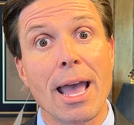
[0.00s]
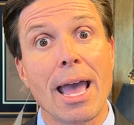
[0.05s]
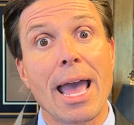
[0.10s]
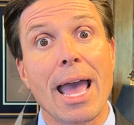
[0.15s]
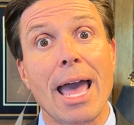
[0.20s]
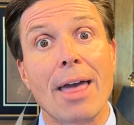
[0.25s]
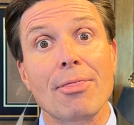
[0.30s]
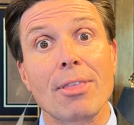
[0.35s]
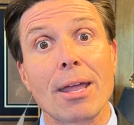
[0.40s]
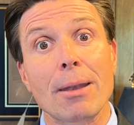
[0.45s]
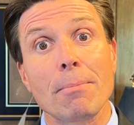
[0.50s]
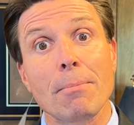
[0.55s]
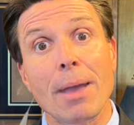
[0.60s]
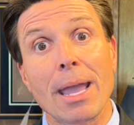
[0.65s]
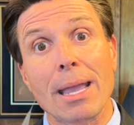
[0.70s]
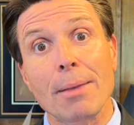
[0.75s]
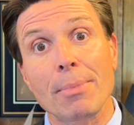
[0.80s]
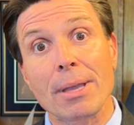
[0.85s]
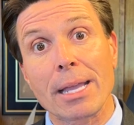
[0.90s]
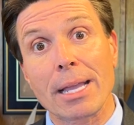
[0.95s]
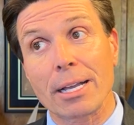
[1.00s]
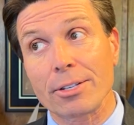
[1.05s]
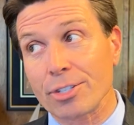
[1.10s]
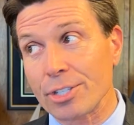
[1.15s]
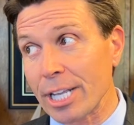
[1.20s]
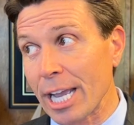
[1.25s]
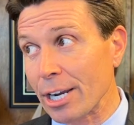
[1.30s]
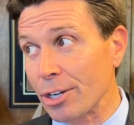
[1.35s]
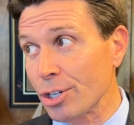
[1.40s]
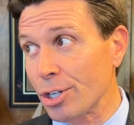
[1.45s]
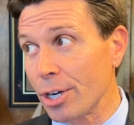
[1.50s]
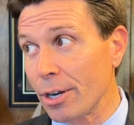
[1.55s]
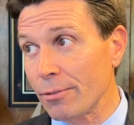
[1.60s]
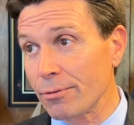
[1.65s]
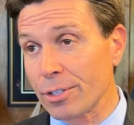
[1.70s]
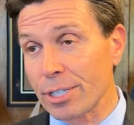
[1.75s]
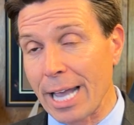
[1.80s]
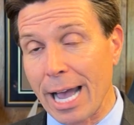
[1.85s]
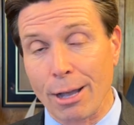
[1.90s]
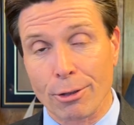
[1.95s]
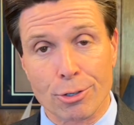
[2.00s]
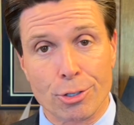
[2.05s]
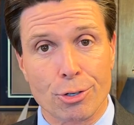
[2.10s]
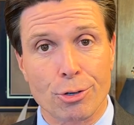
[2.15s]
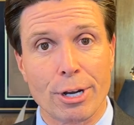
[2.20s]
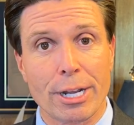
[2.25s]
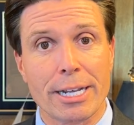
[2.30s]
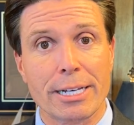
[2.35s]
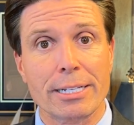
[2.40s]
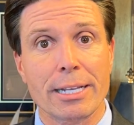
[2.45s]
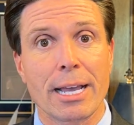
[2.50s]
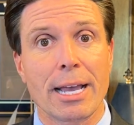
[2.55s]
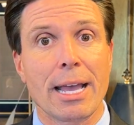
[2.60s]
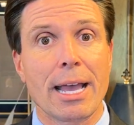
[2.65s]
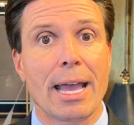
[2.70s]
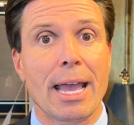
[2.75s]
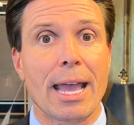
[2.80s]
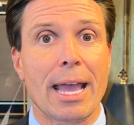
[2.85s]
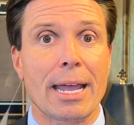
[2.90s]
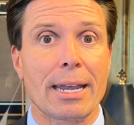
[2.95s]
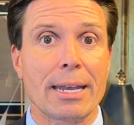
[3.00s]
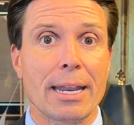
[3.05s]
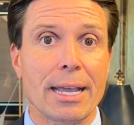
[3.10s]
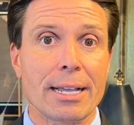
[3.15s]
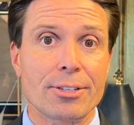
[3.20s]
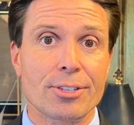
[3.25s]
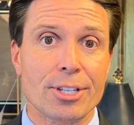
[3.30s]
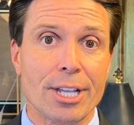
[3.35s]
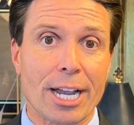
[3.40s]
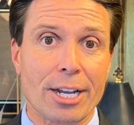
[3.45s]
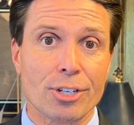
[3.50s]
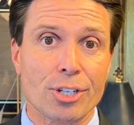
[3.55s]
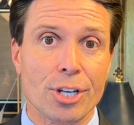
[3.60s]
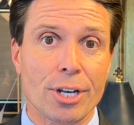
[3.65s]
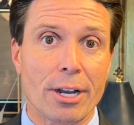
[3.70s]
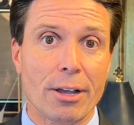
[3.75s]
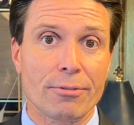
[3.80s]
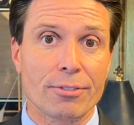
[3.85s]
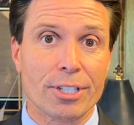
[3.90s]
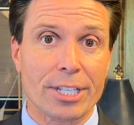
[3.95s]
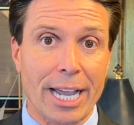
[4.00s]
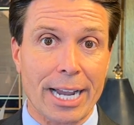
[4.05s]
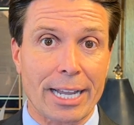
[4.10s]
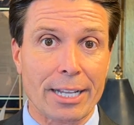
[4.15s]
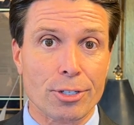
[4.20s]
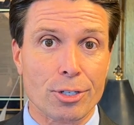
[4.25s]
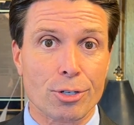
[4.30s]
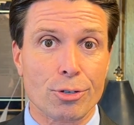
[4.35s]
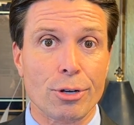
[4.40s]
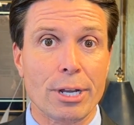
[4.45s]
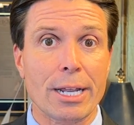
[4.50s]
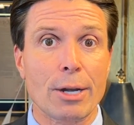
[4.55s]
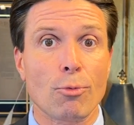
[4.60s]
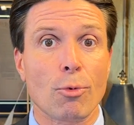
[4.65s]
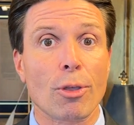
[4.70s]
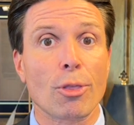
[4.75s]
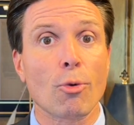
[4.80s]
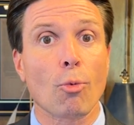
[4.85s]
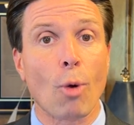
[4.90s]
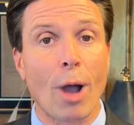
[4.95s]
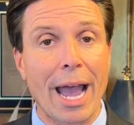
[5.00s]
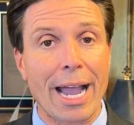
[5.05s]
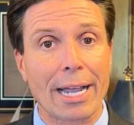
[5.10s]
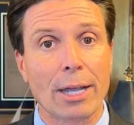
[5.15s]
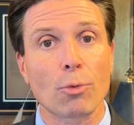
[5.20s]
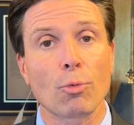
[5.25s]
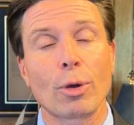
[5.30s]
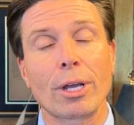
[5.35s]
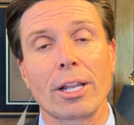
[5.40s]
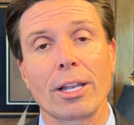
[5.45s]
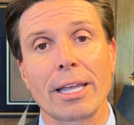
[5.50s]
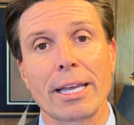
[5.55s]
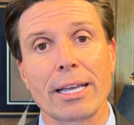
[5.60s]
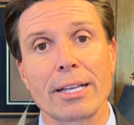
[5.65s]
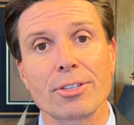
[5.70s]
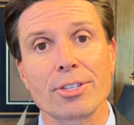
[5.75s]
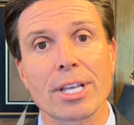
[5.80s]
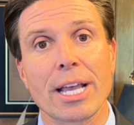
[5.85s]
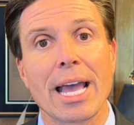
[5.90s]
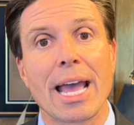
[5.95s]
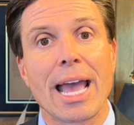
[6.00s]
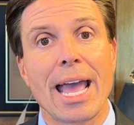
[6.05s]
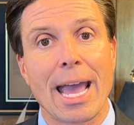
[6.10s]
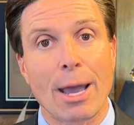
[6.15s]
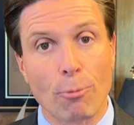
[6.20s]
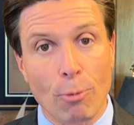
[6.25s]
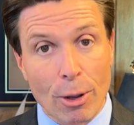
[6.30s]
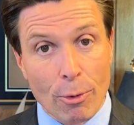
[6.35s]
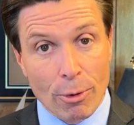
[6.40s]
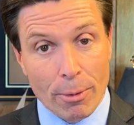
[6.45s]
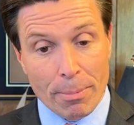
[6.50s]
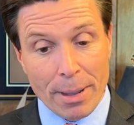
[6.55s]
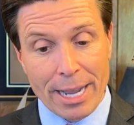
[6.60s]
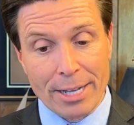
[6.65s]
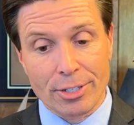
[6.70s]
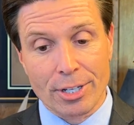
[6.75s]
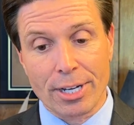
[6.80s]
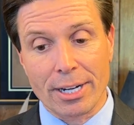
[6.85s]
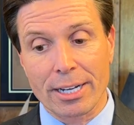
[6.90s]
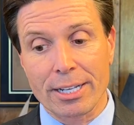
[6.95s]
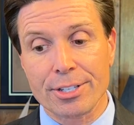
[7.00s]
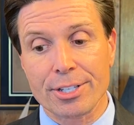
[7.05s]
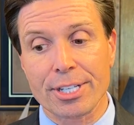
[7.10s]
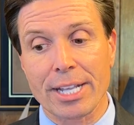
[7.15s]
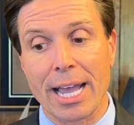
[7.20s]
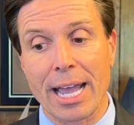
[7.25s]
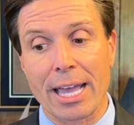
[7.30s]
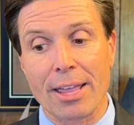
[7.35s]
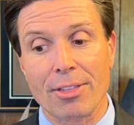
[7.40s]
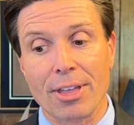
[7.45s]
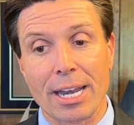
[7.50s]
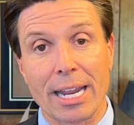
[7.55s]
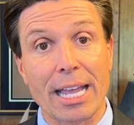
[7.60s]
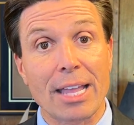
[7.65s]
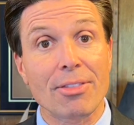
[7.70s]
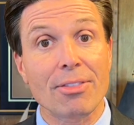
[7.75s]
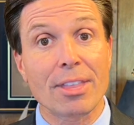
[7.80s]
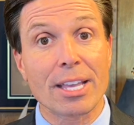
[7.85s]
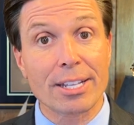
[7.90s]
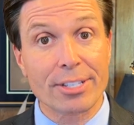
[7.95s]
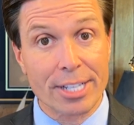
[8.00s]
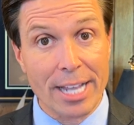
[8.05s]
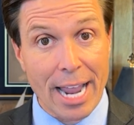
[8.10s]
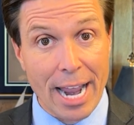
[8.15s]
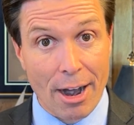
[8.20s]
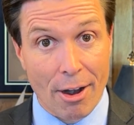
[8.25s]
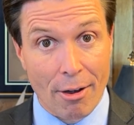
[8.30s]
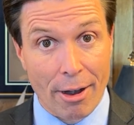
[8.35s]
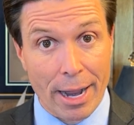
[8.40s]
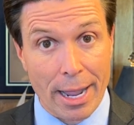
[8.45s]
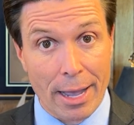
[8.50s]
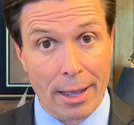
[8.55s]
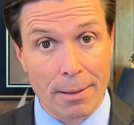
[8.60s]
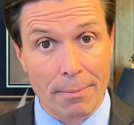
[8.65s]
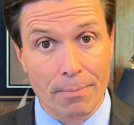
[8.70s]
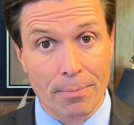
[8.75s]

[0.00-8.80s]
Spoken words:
and then maybe a section of South Street and a section of 2nd Street where the wagon wheel is. And we would basically say that in this area,